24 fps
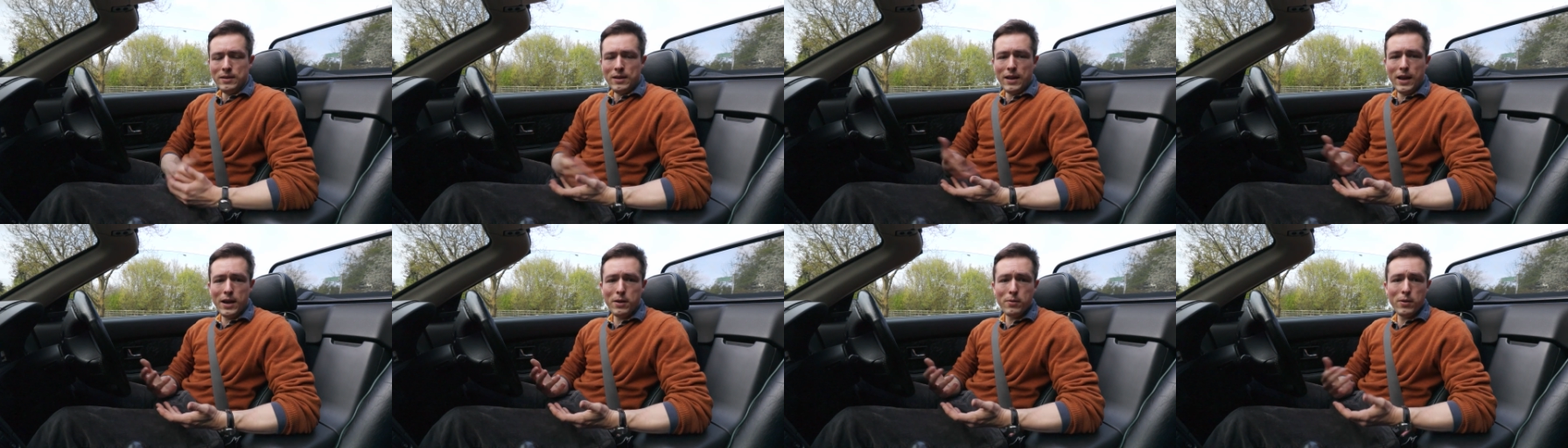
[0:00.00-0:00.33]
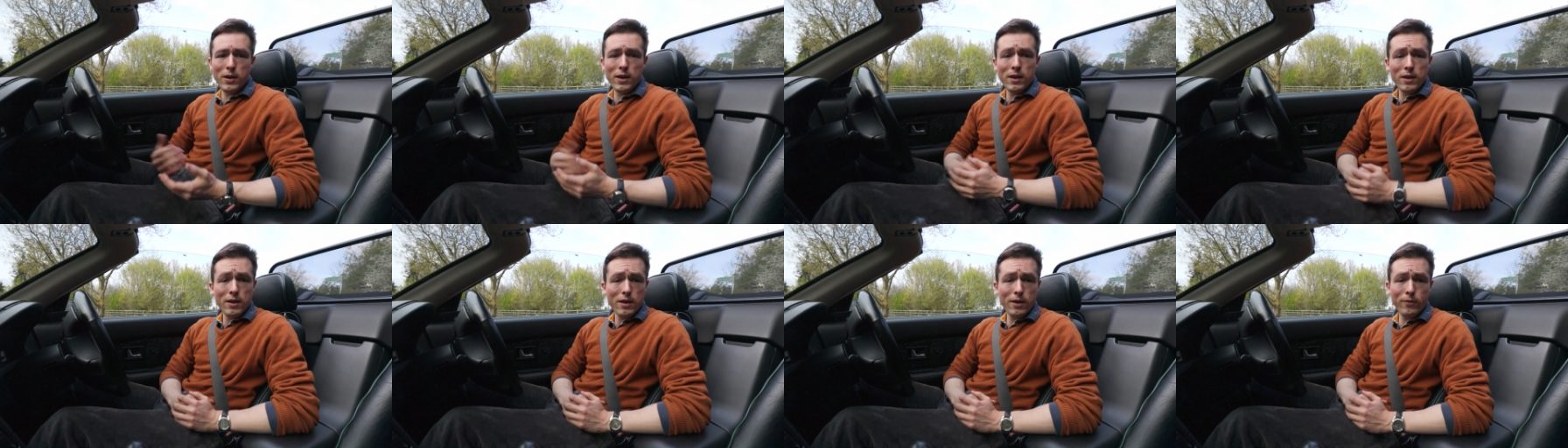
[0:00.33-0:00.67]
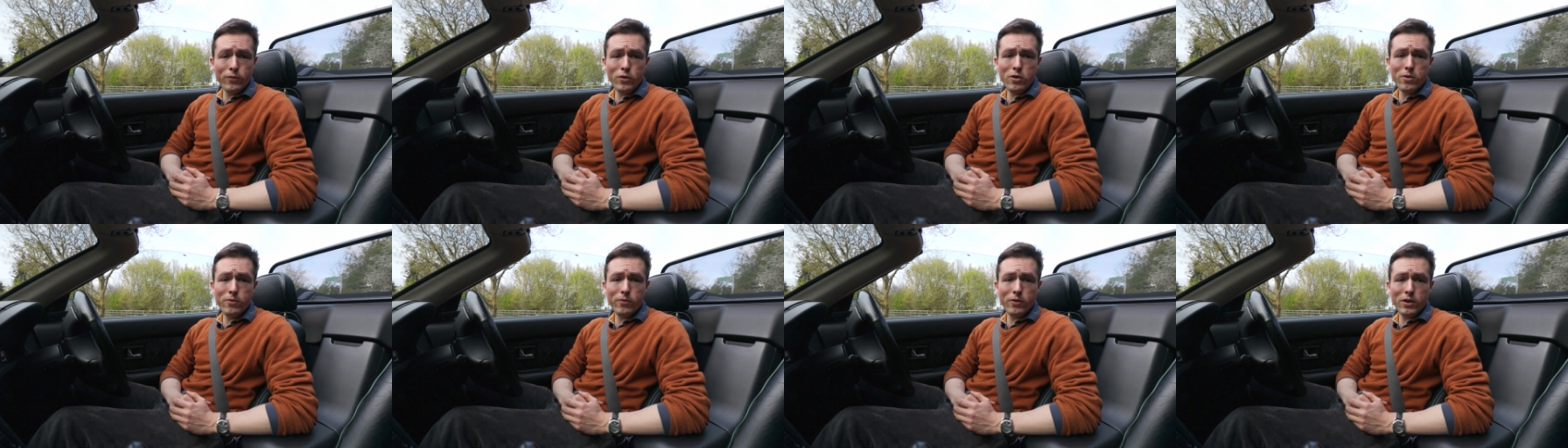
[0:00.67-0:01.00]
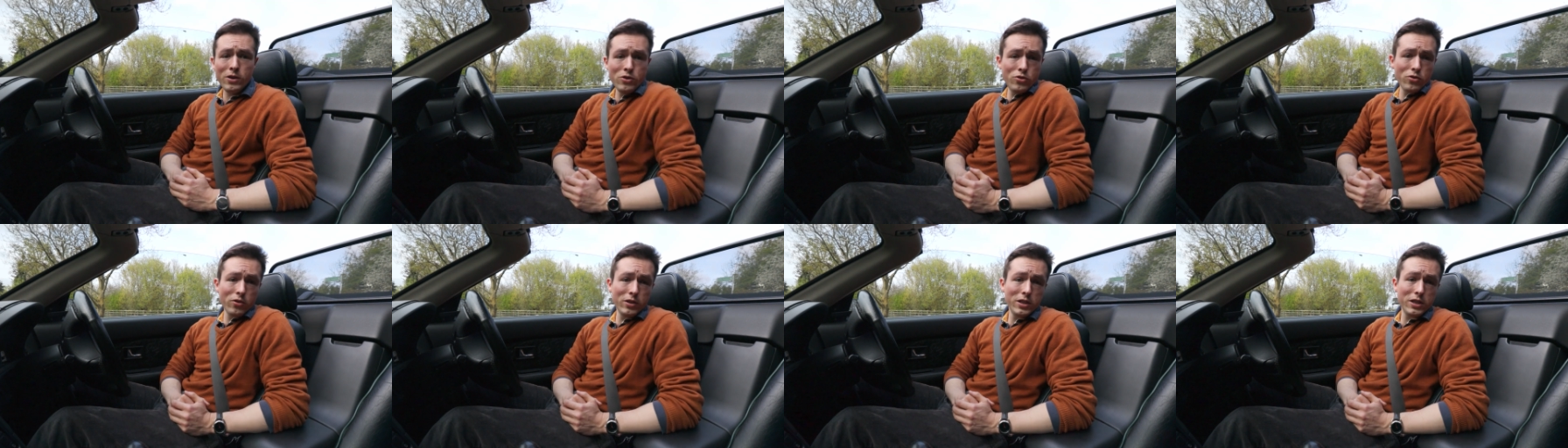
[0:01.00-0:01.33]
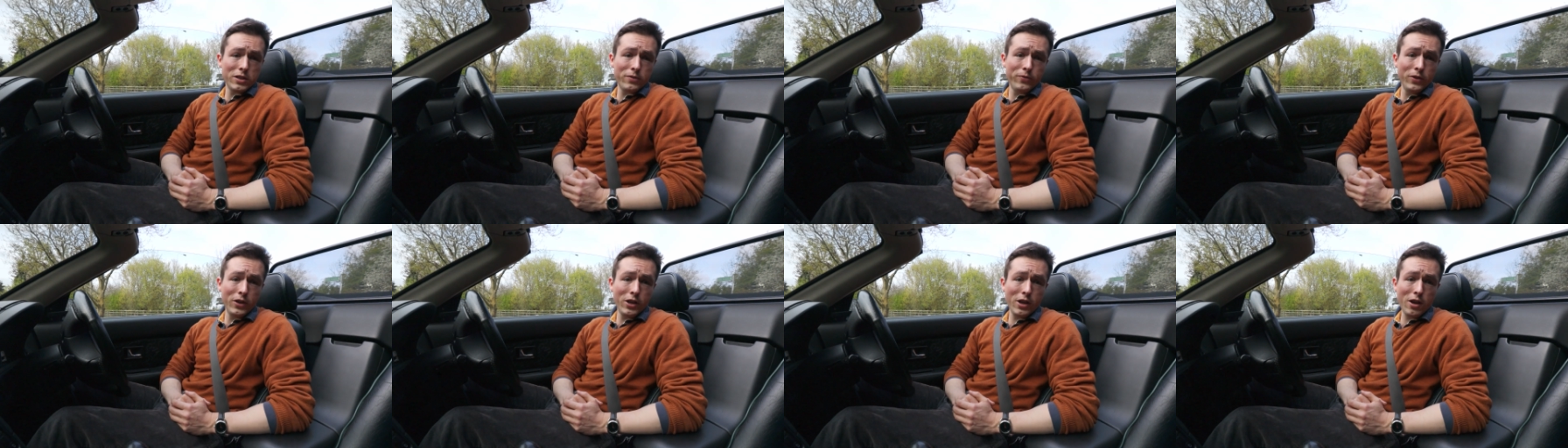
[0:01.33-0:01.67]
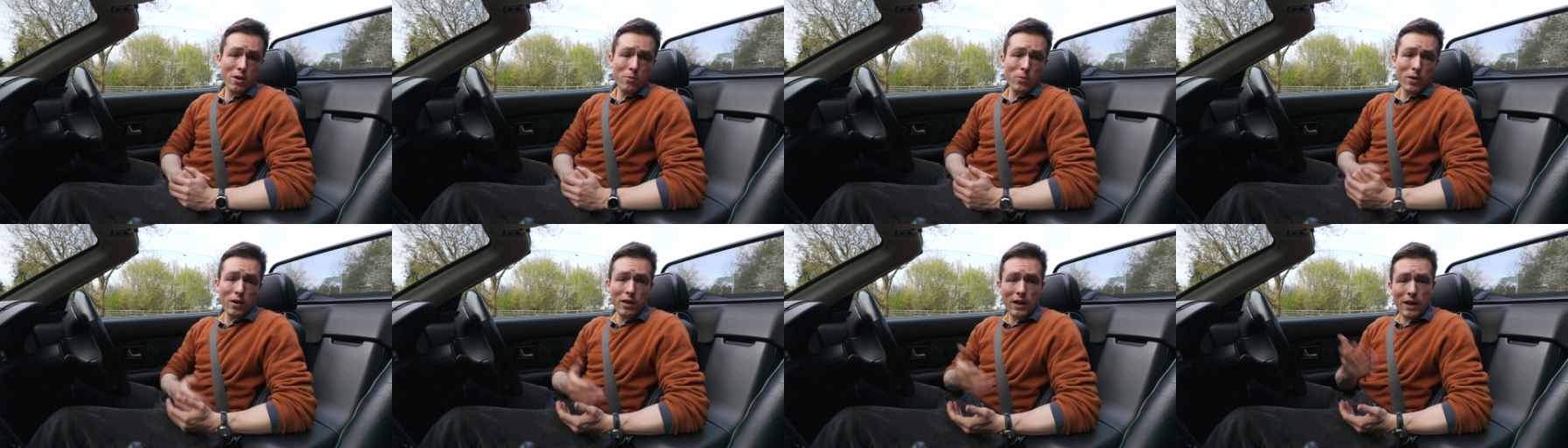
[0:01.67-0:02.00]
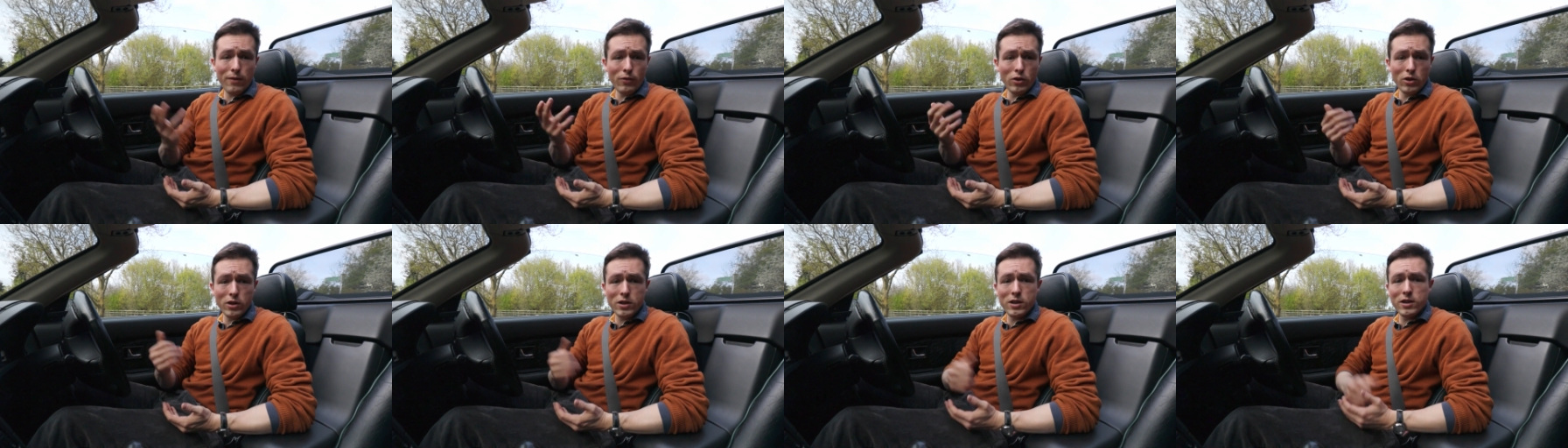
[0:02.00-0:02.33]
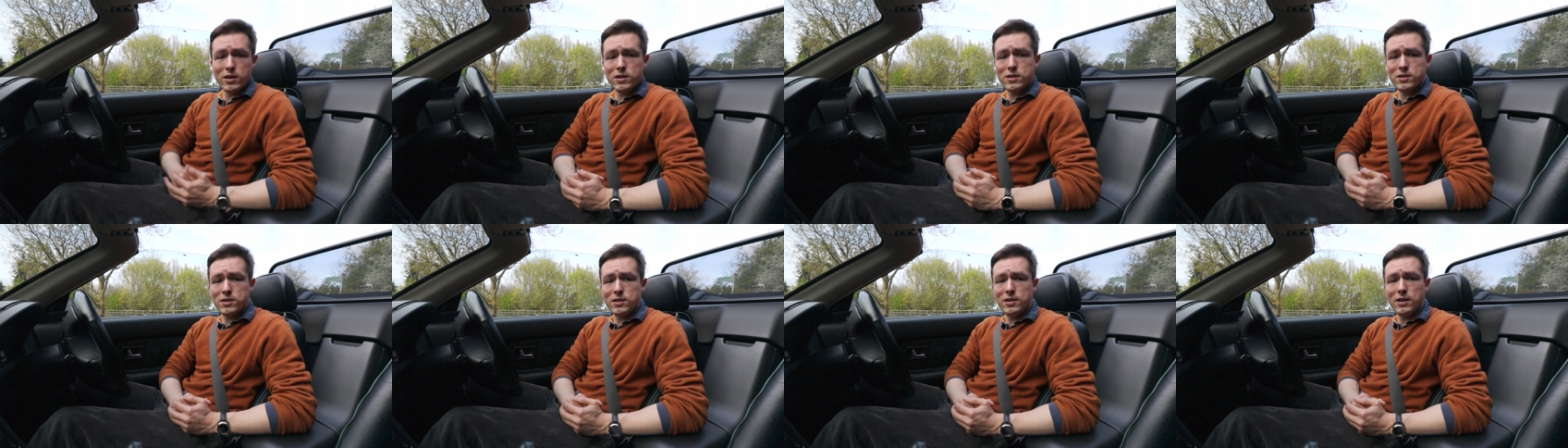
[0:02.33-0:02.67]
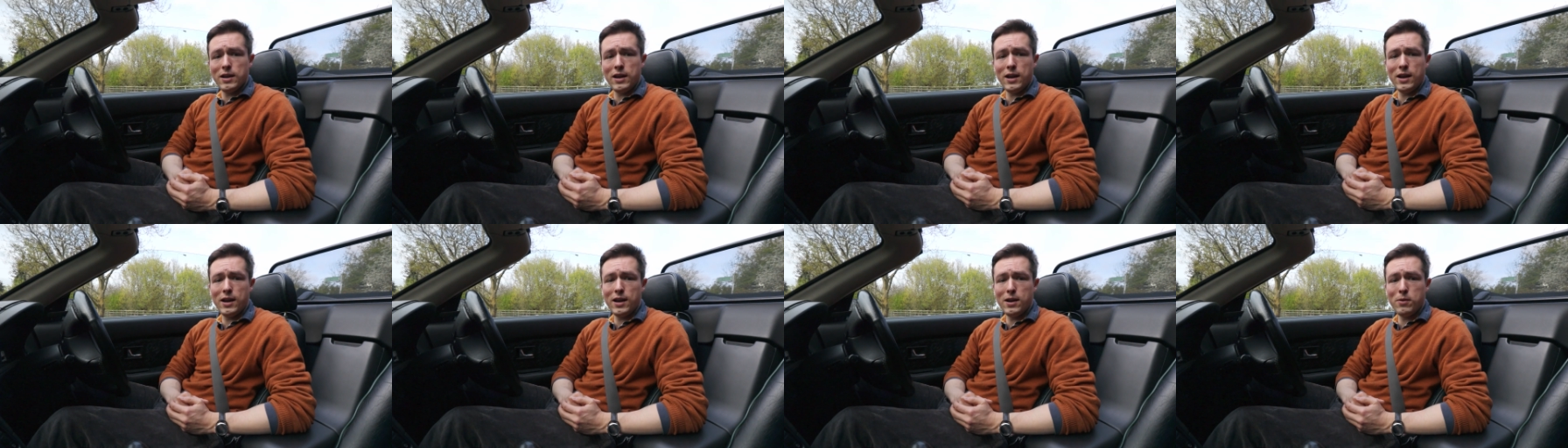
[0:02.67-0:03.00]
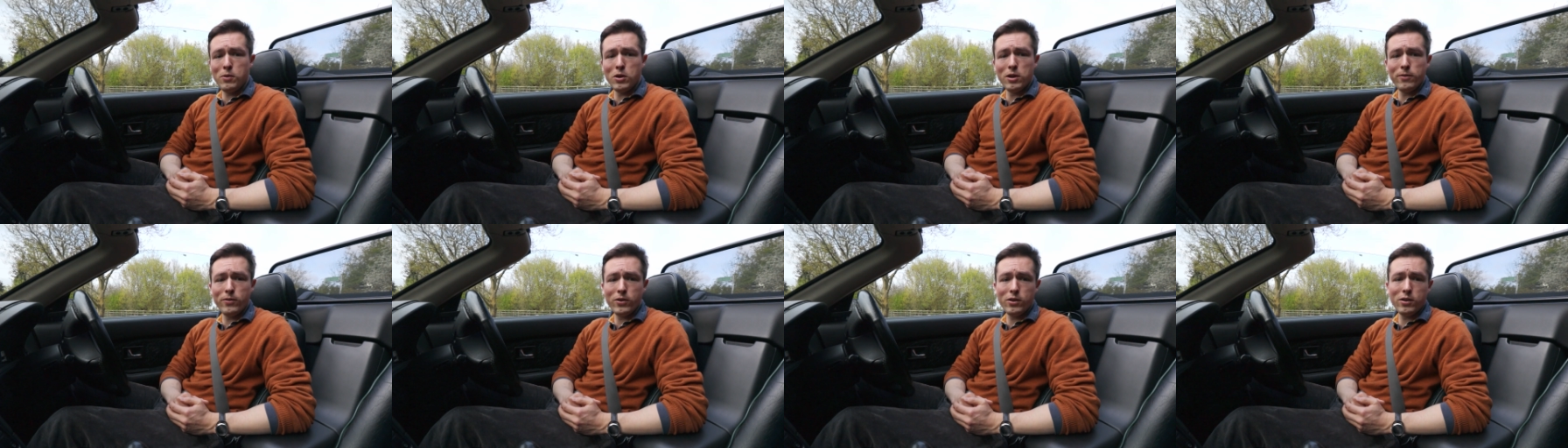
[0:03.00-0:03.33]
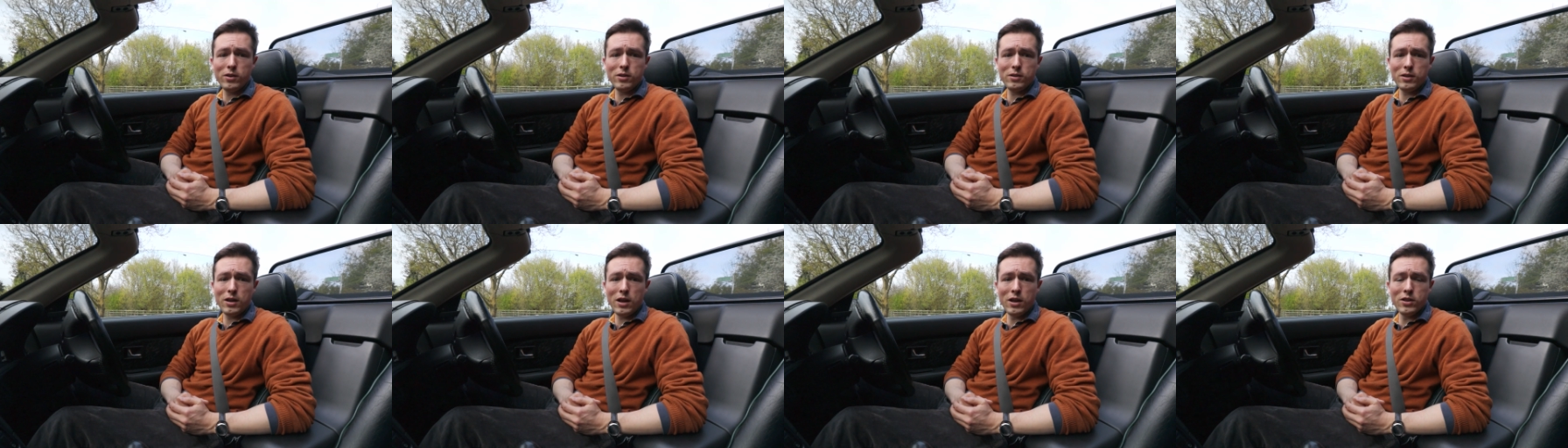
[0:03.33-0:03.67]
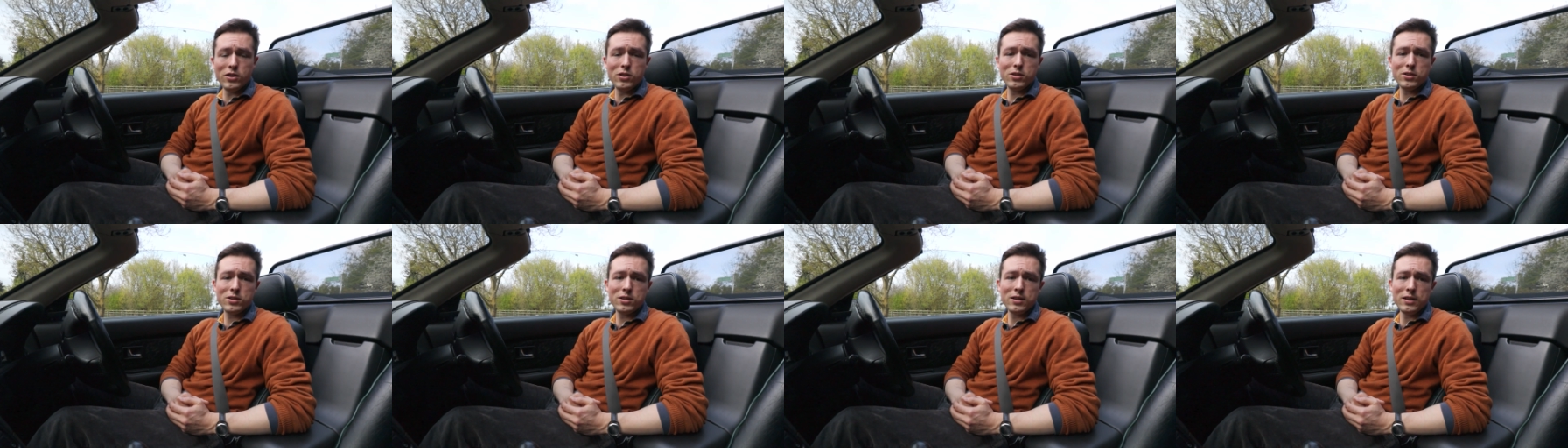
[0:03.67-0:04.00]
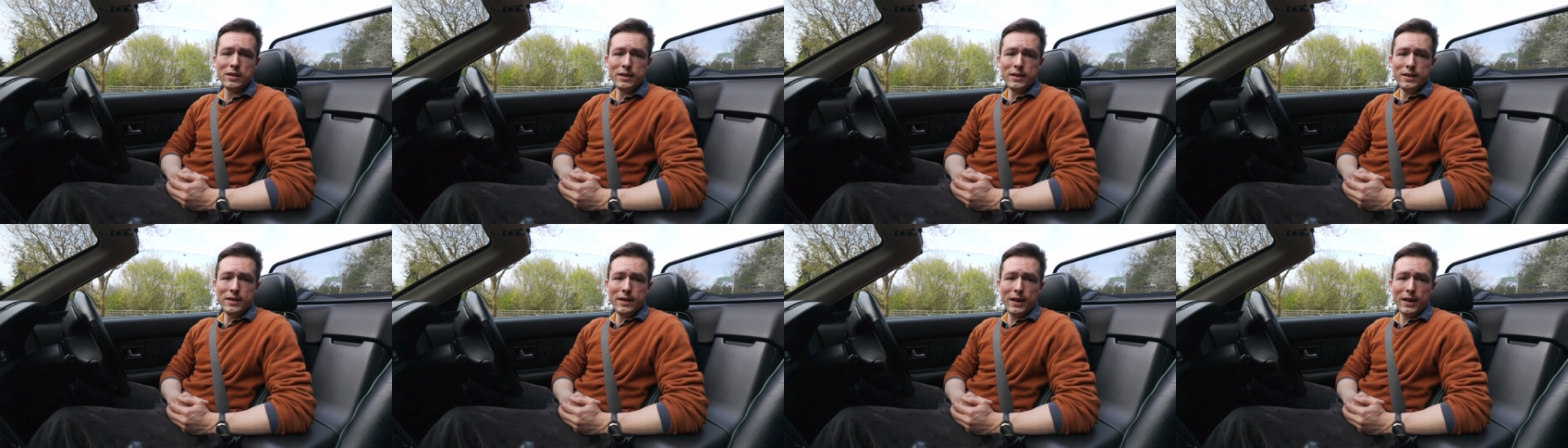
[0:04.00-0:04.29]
Anyway, if you've enjoyed this video, well, have a look at one of our others,